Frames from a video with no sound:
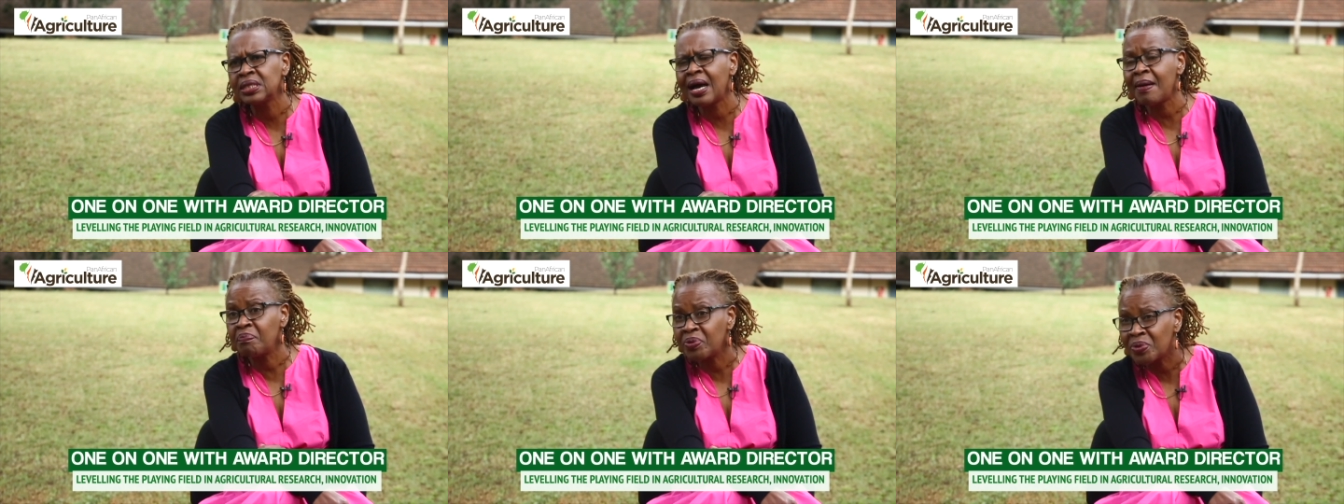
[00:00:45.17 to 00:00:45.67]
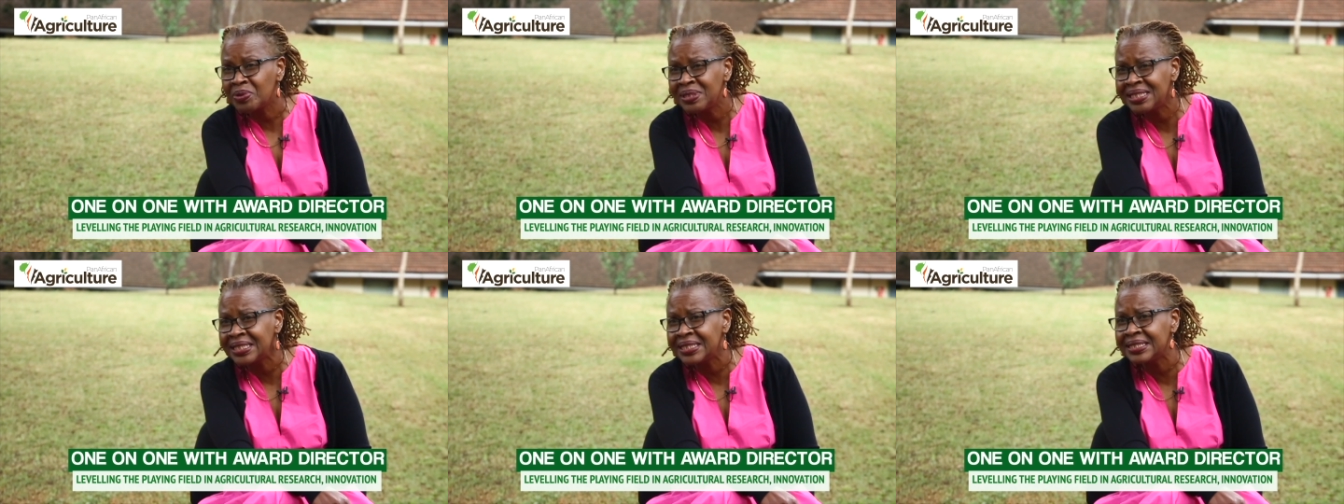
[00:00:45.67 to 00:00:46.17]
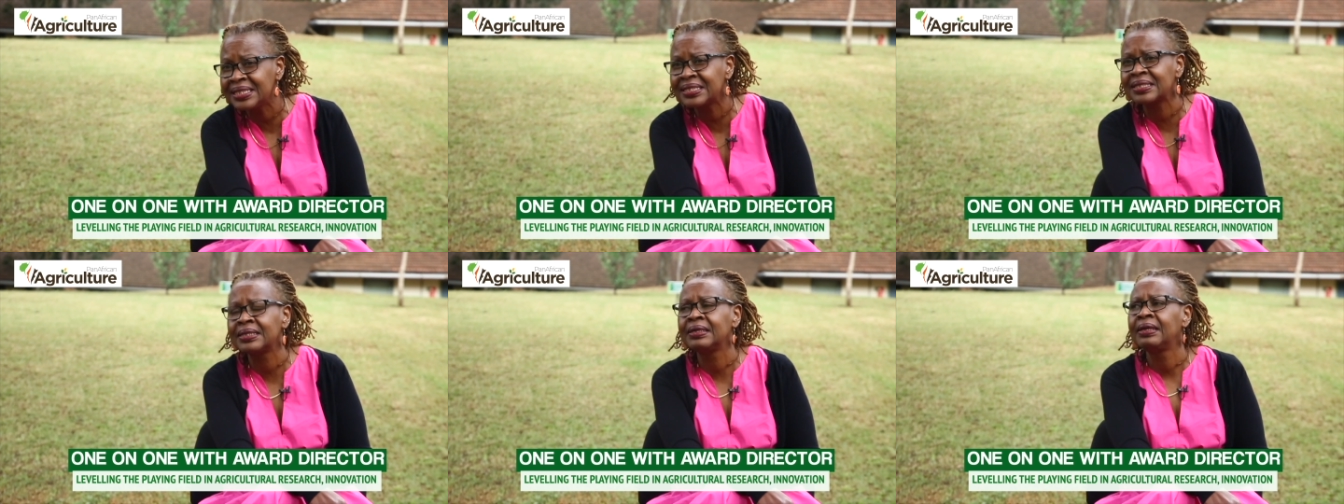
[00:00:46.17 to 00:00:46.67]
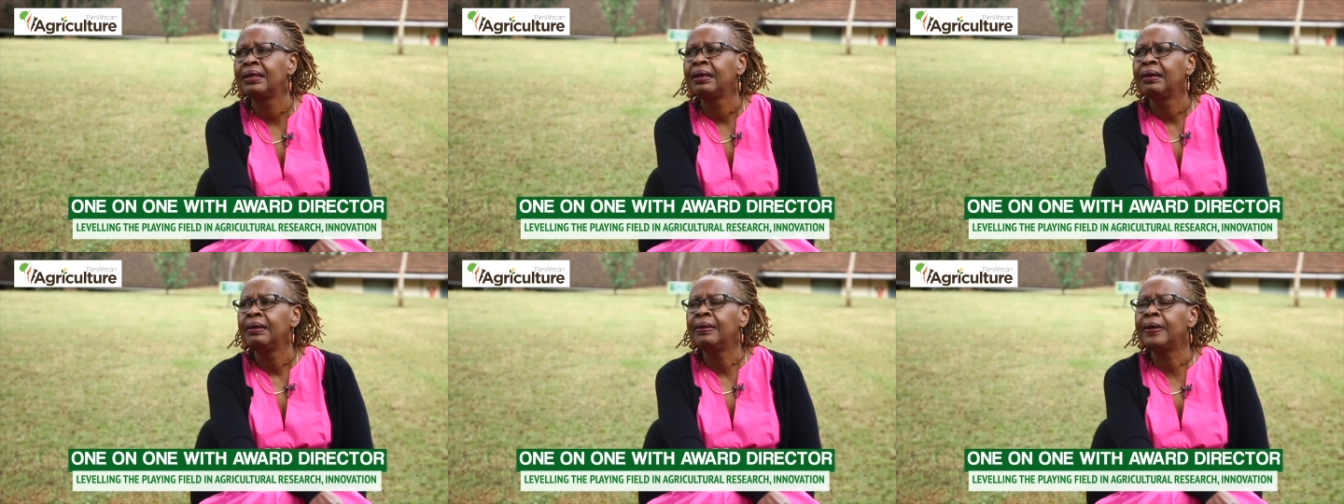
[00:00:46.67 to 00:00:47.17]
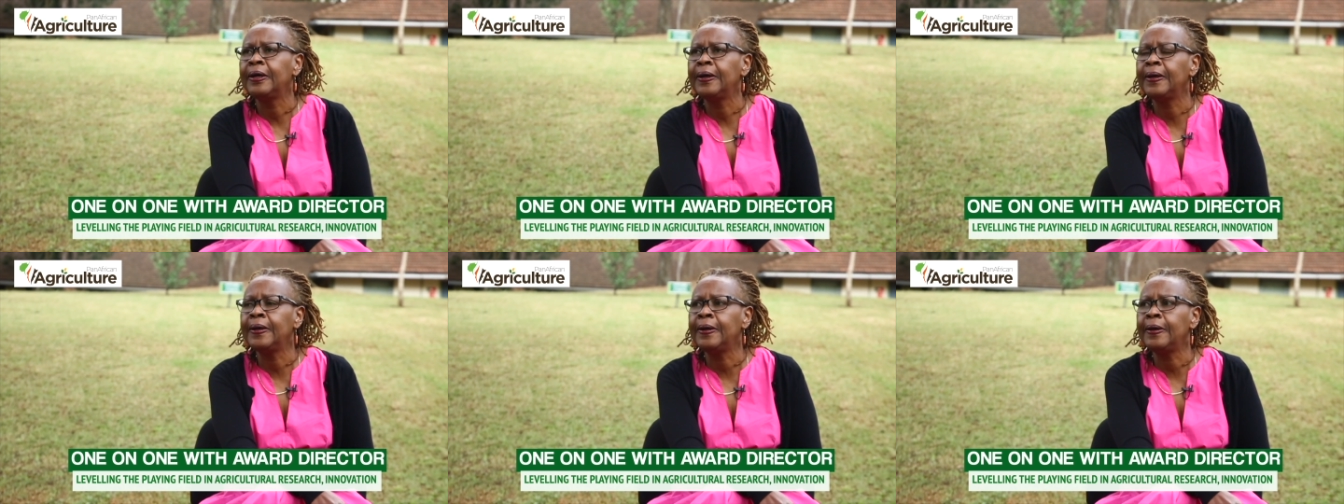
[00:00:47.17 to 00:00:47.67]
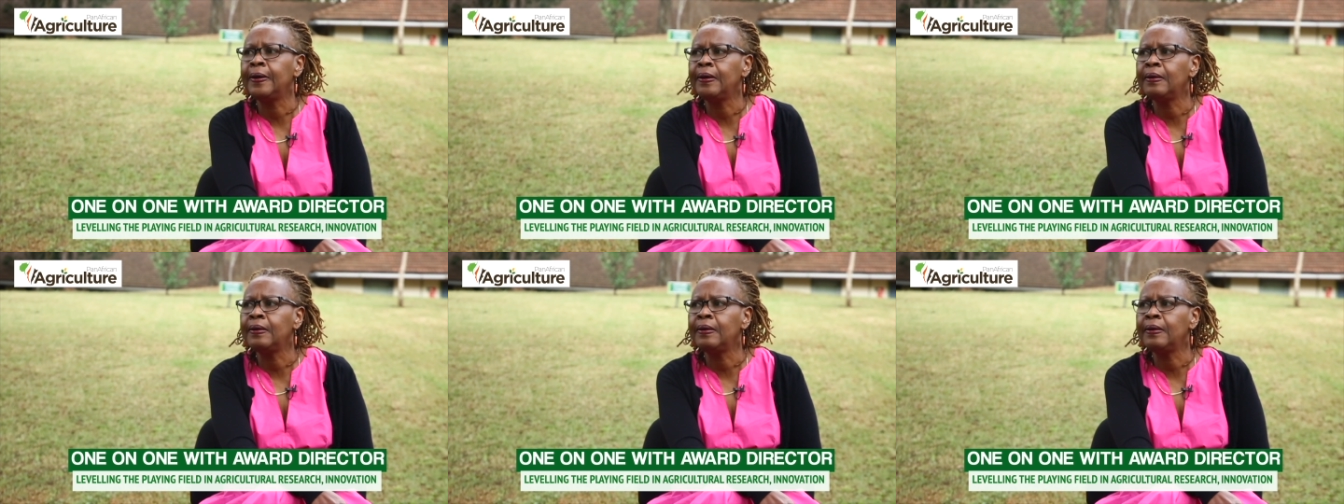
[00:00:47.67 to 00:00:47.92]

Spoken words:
approaches. There's